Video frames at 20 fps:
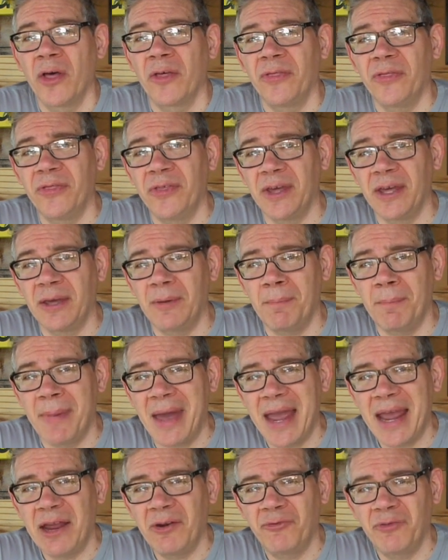the
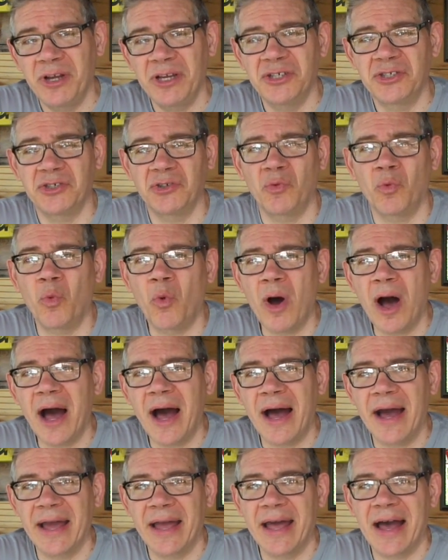main reason
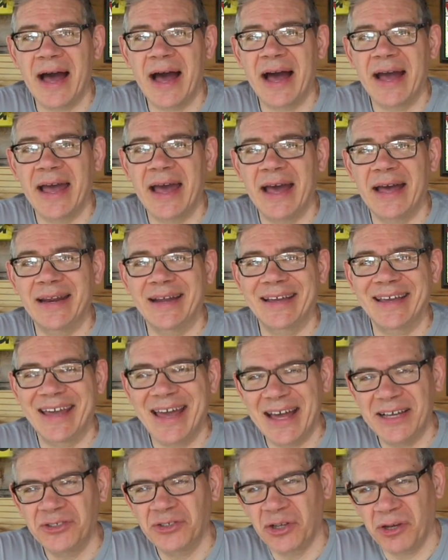why I had a
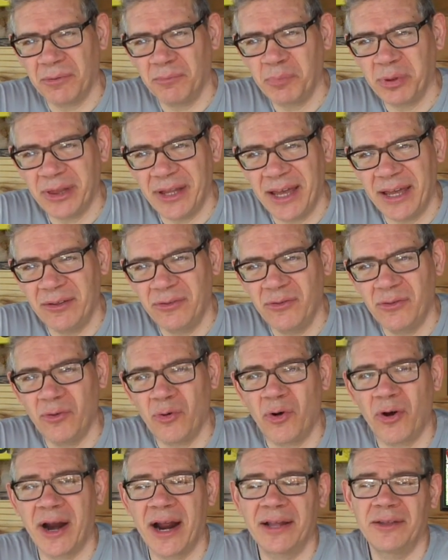guest complaint
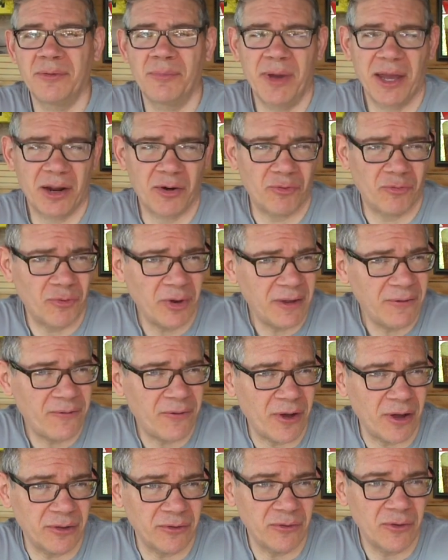or had to make a
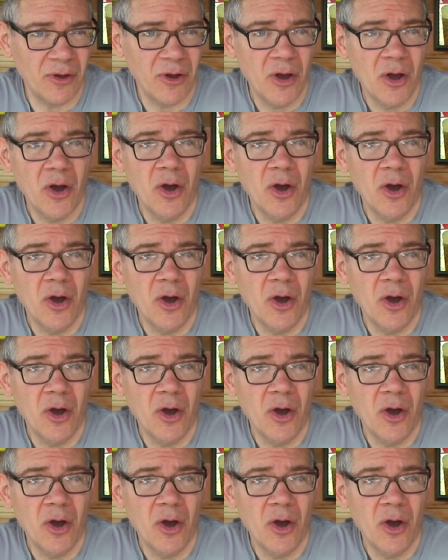refund